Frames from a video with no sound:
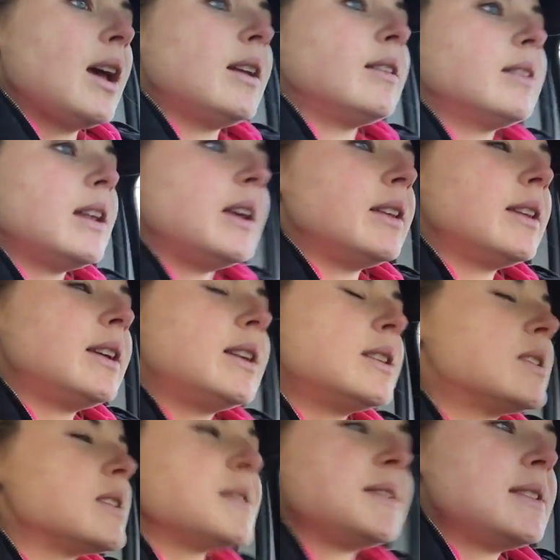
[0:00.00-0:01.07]
and lately
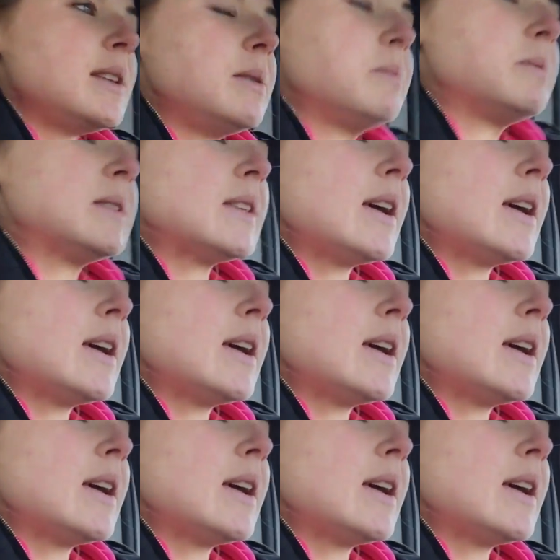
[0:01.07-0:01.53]
it just seems